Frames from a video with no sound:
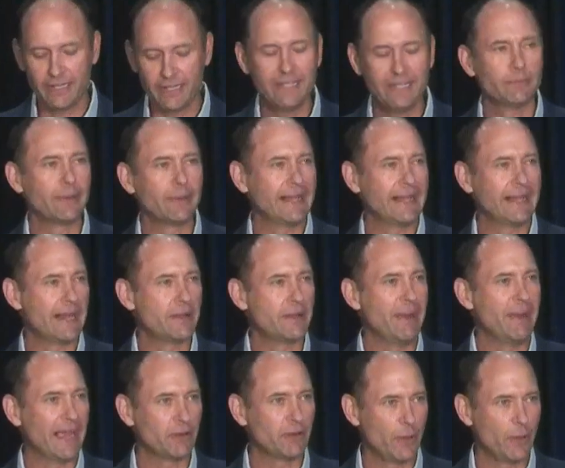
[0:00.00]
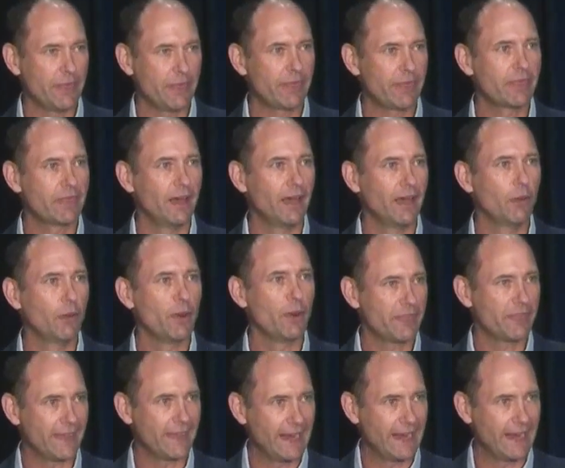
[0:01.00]
He ran out of bandwidth with
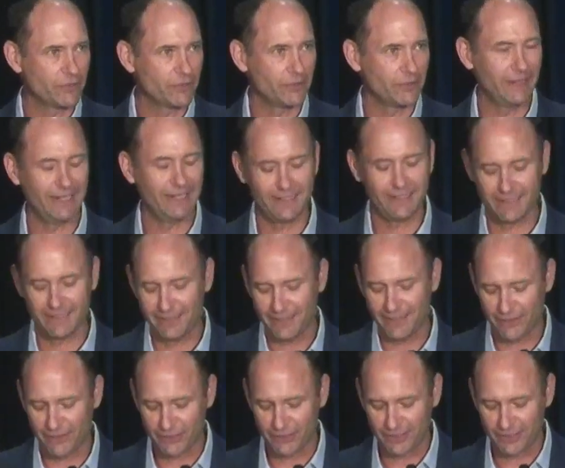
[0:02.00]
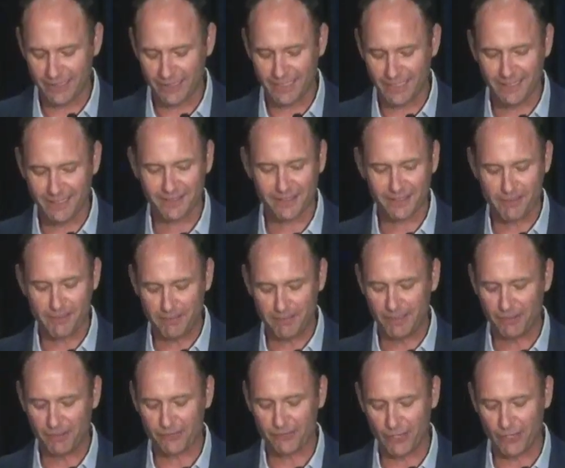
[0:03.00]
the council meeting and other commitments.